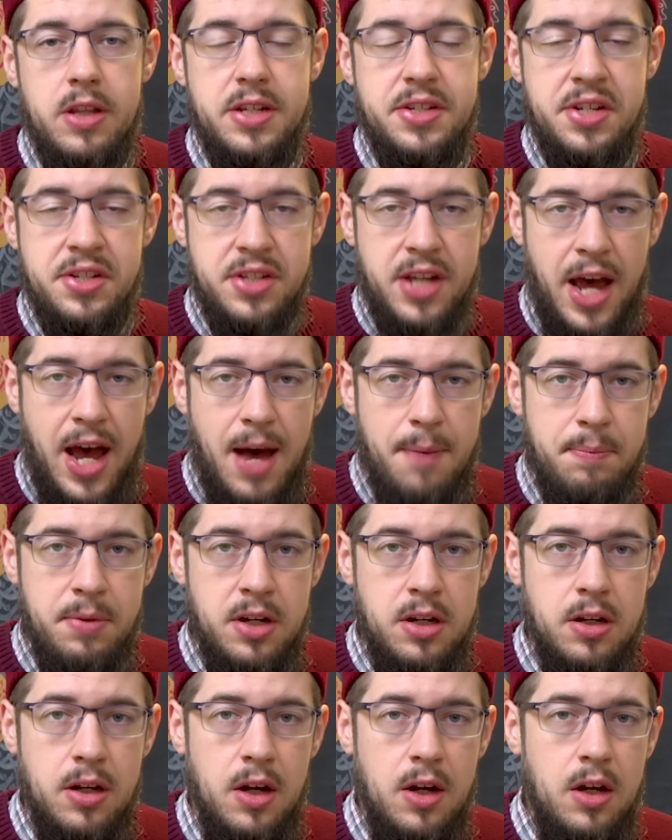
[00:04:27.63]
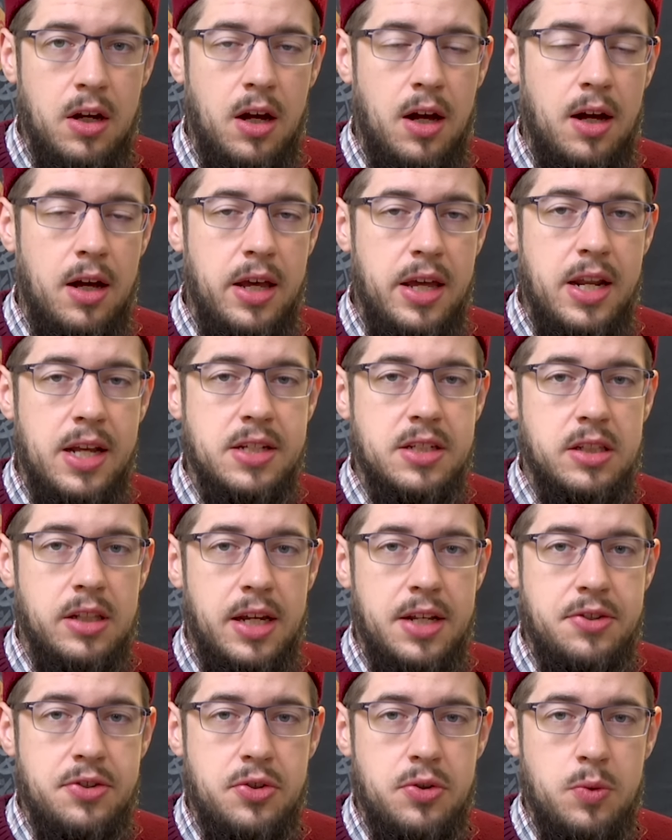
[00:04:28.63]
this has happened, it has
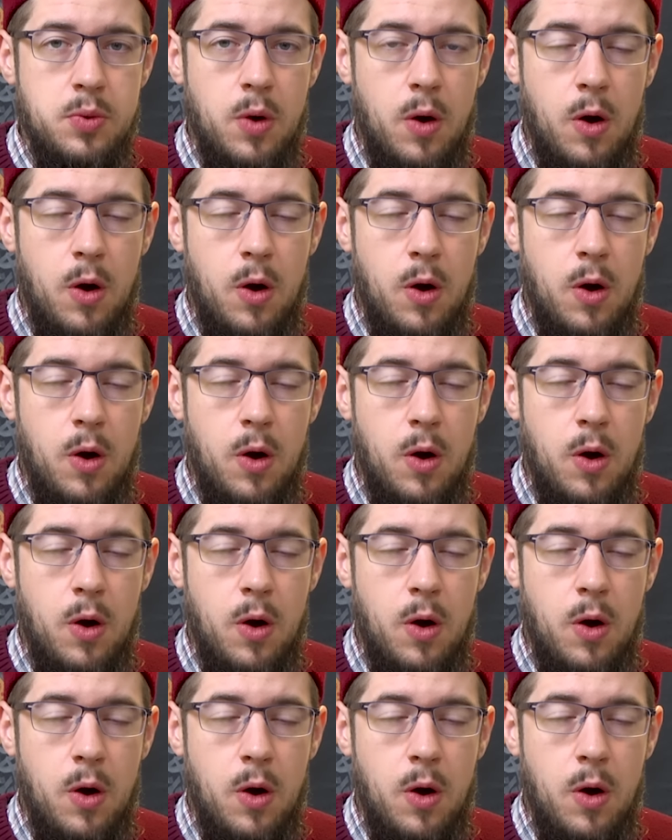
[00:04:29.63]
led to